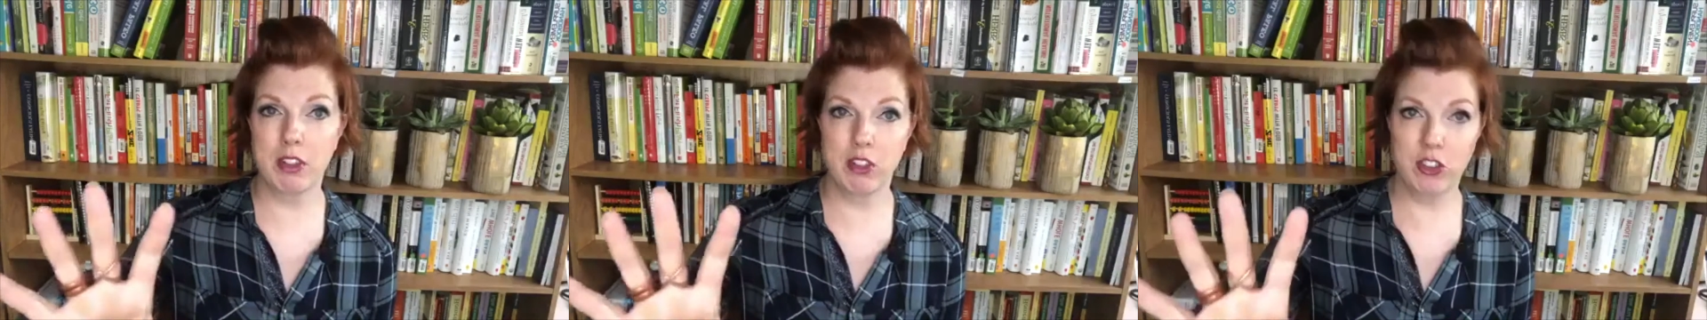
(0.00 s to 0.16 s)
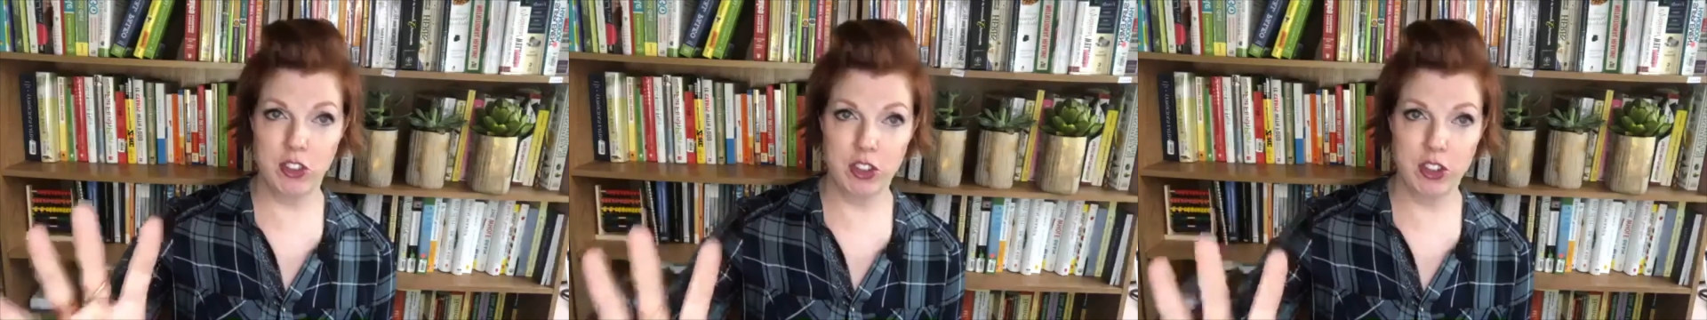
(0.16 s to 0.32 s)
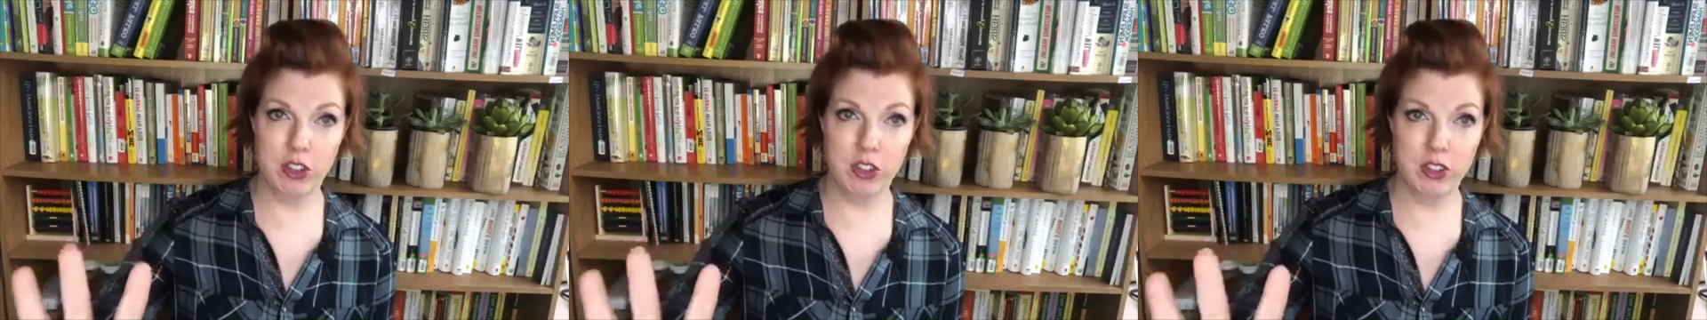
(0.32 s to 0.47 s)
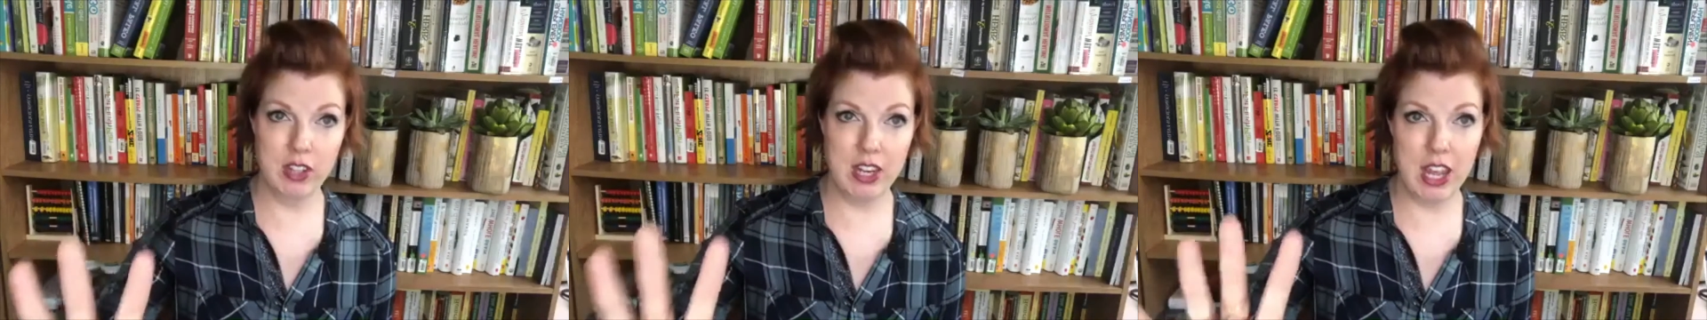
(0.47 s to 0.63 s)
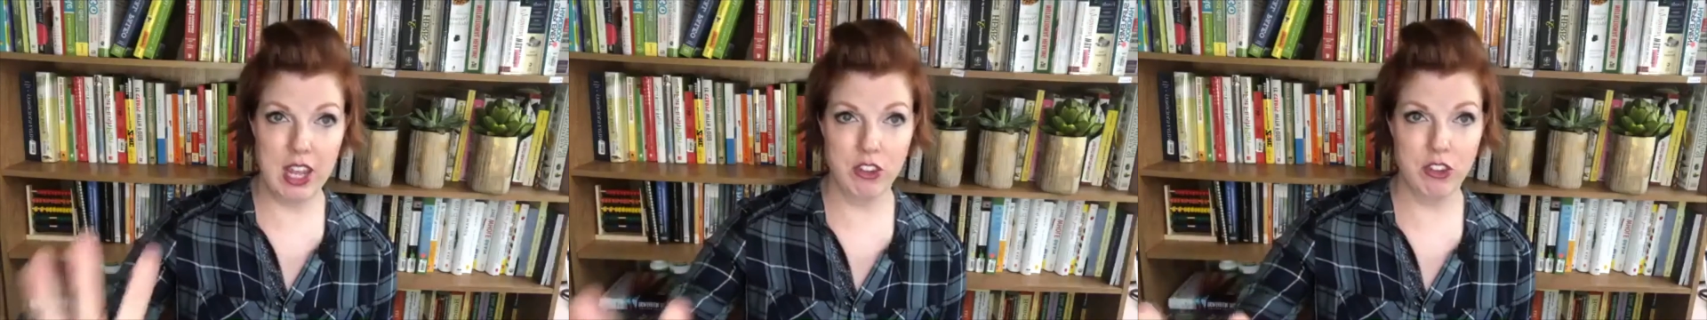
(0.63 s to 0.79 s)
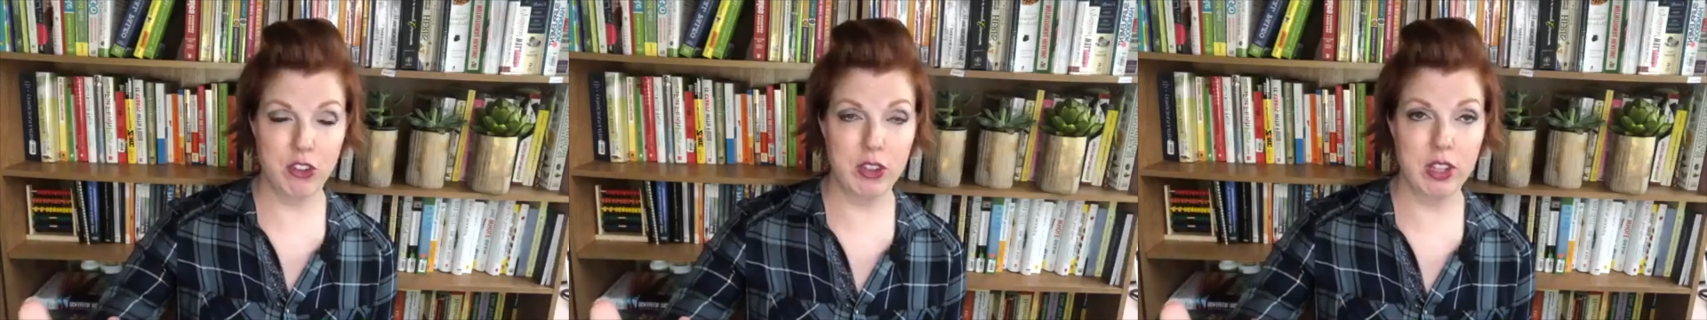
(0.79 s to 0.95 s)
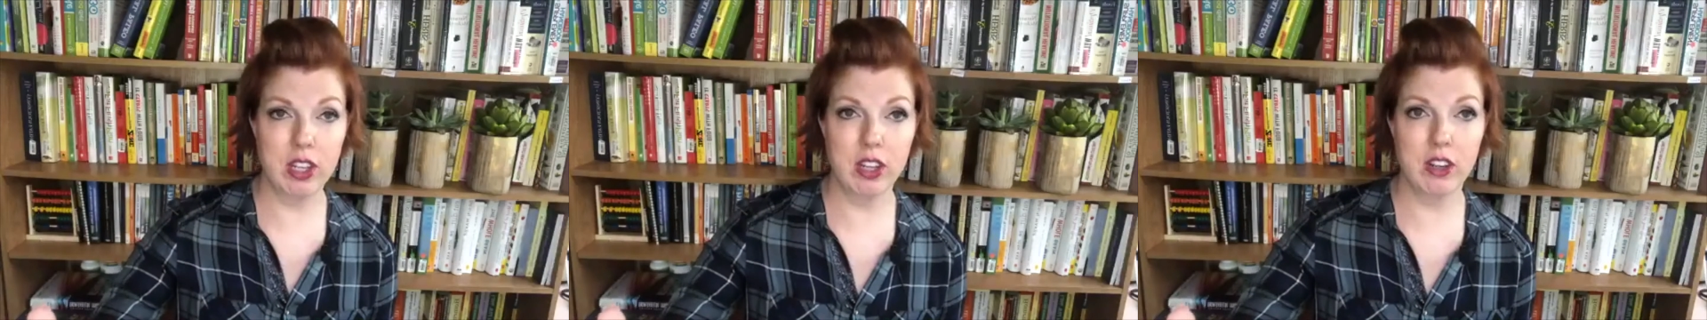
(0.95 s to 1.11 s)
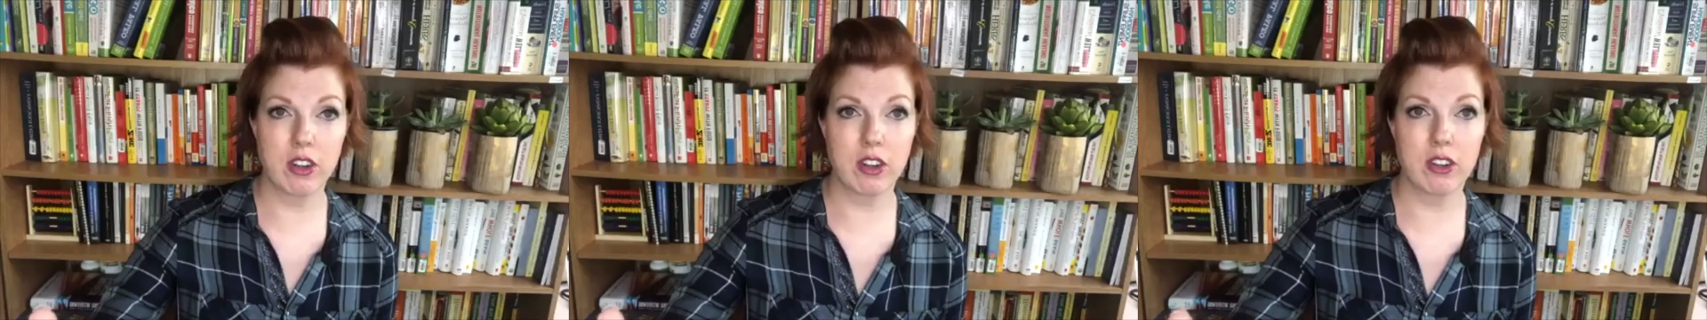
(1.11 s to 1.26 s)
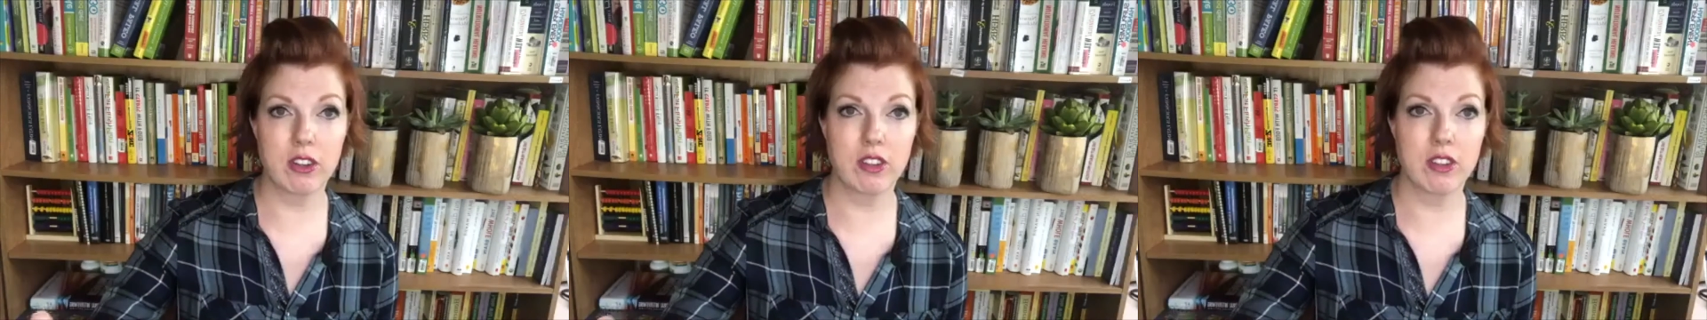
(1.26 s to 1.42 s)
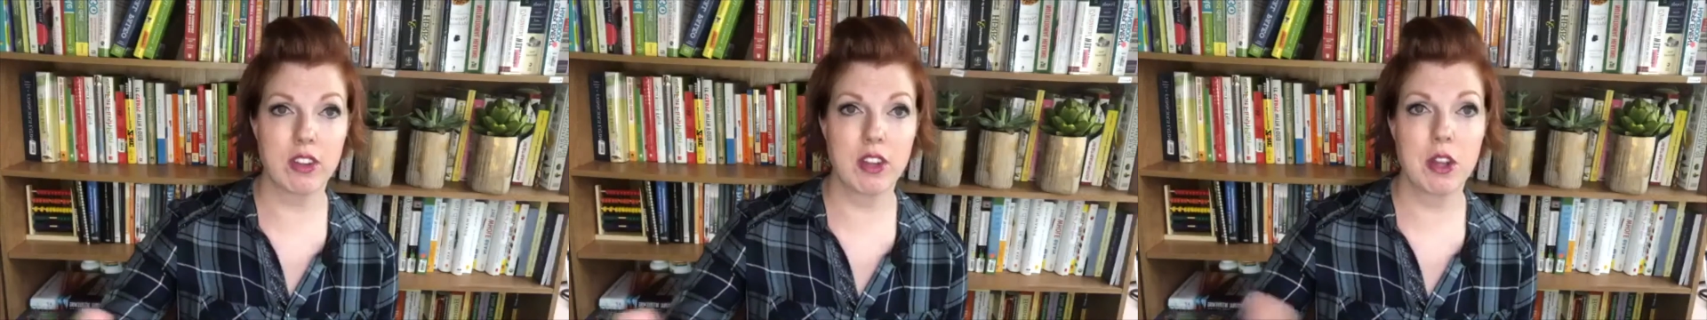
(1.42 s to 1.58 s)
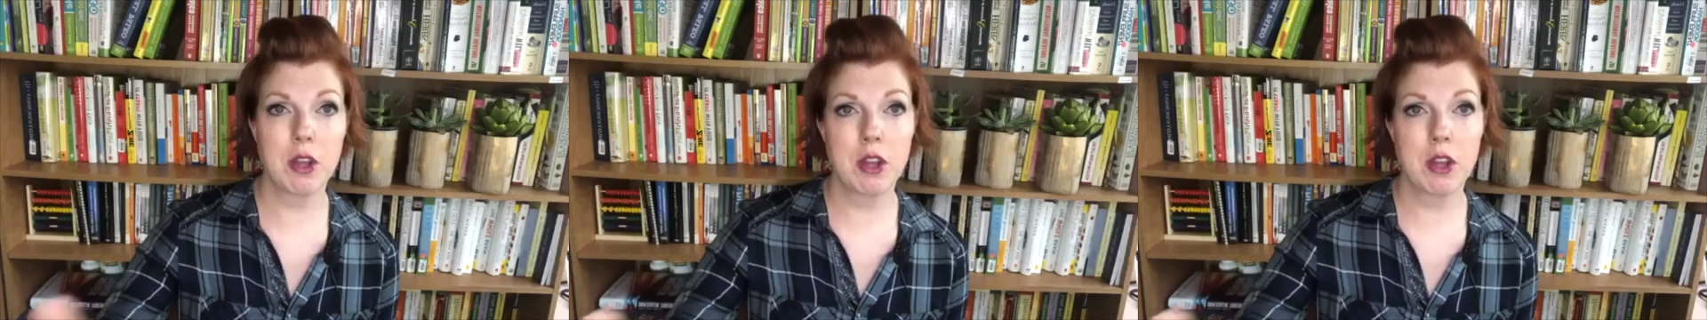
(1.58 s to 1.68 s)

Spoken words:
sugar naturally occurs.